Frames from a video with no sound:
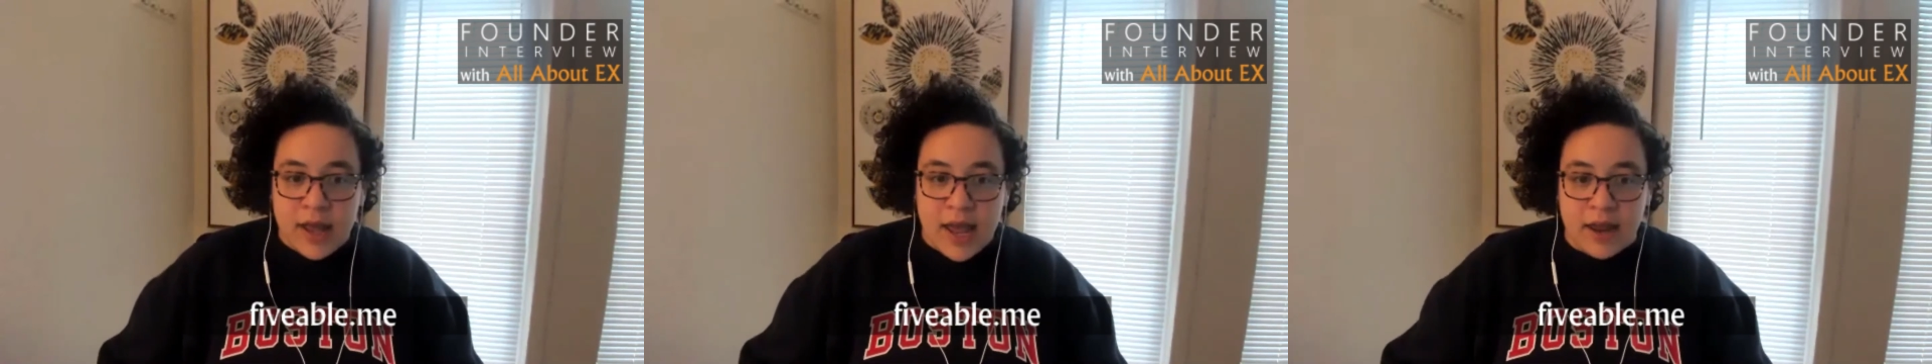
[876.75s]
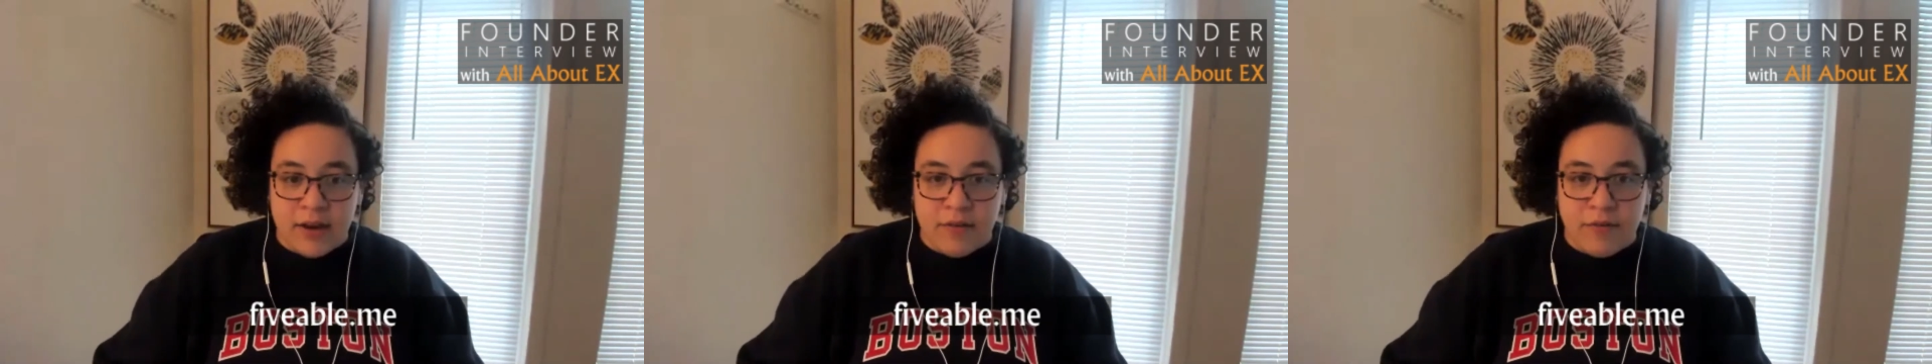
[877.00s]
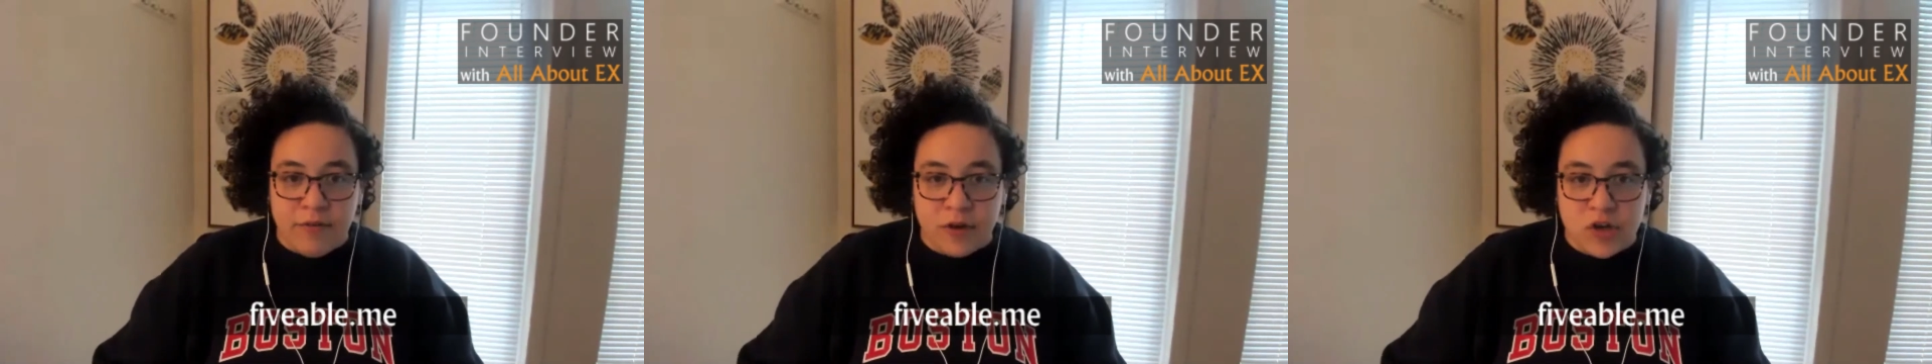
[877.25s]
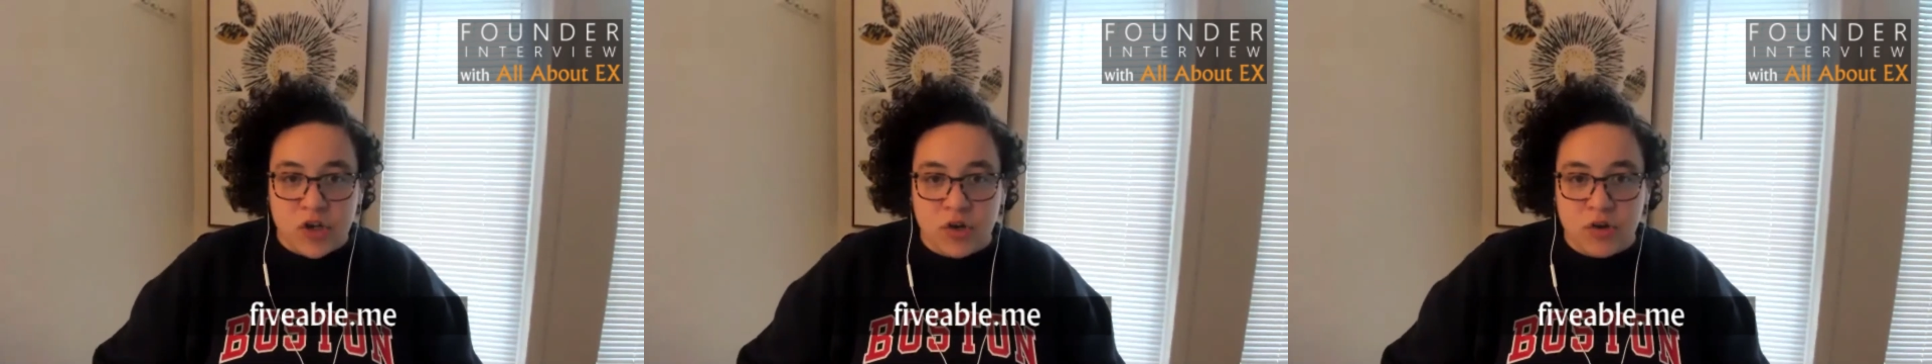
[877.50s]
and for a
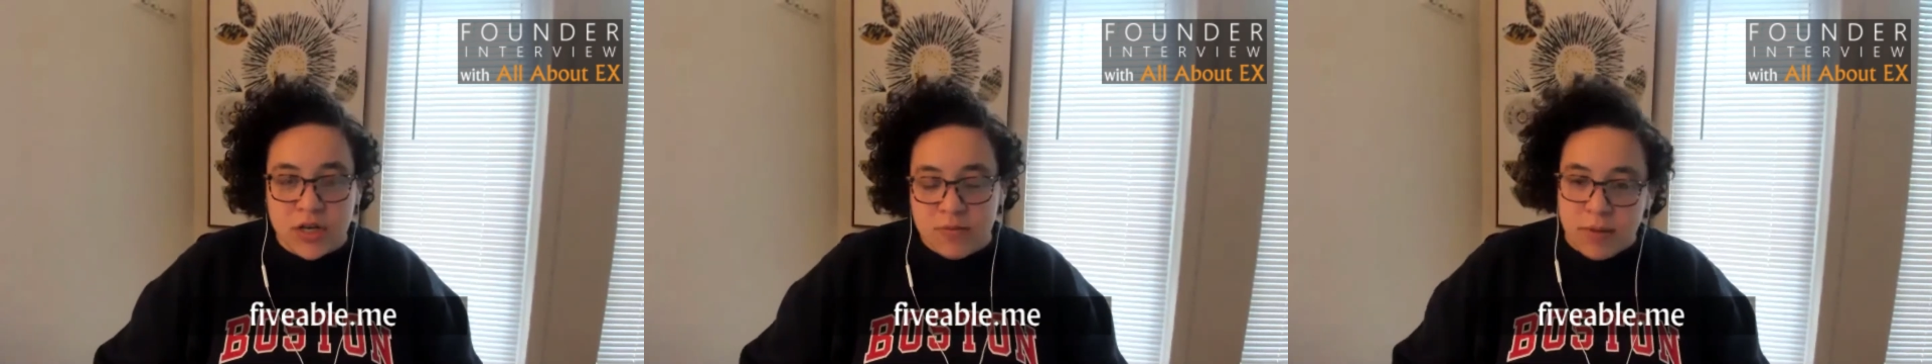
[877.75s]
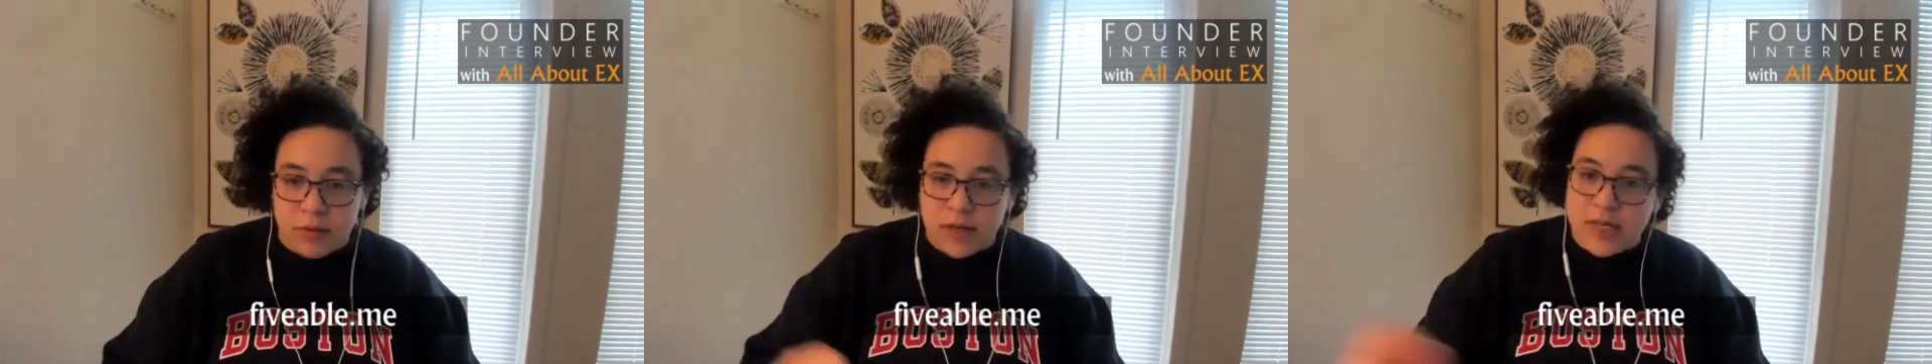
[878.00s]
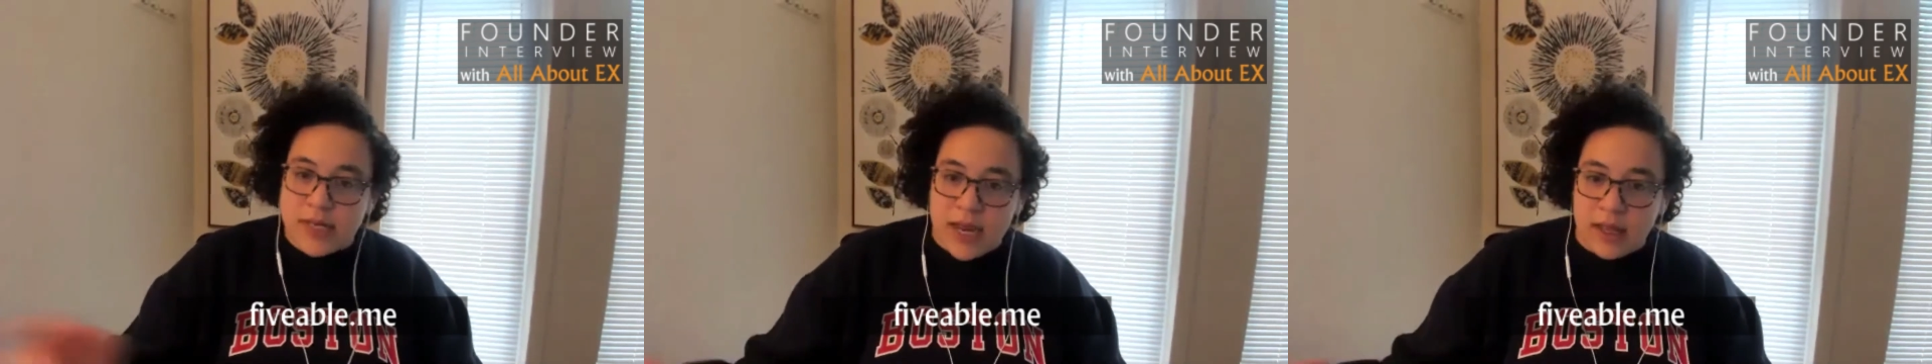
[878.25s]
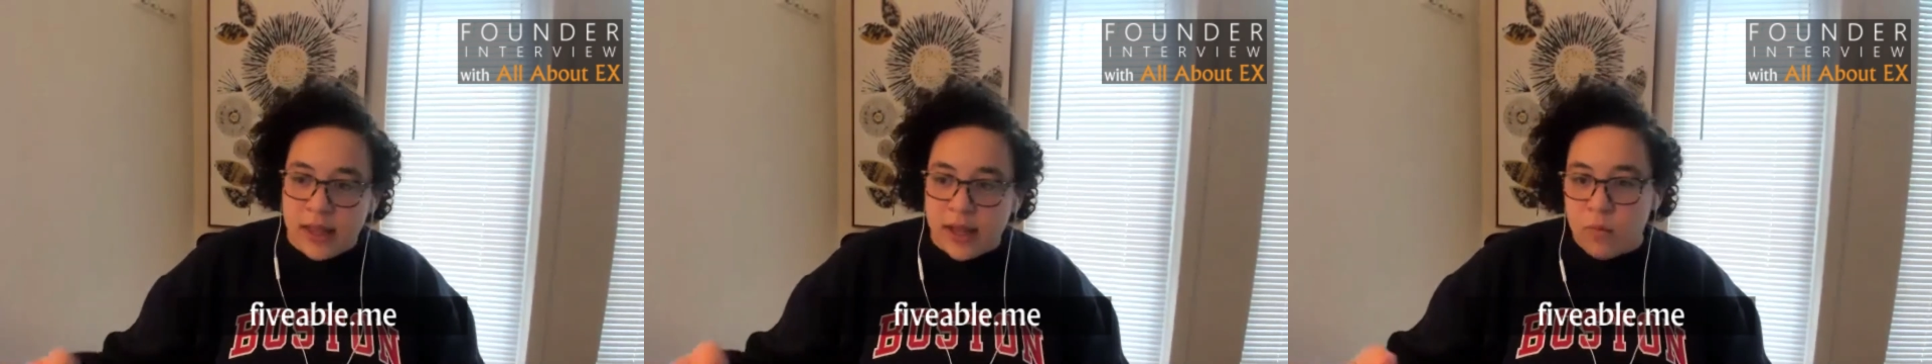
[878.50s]
student to be able to say
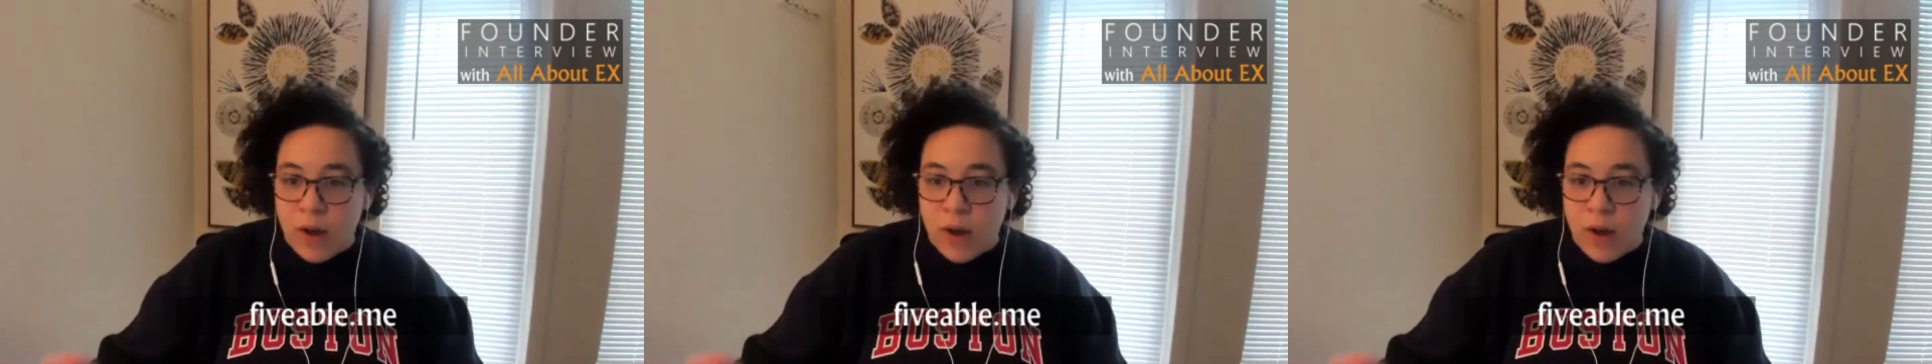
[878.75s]
like,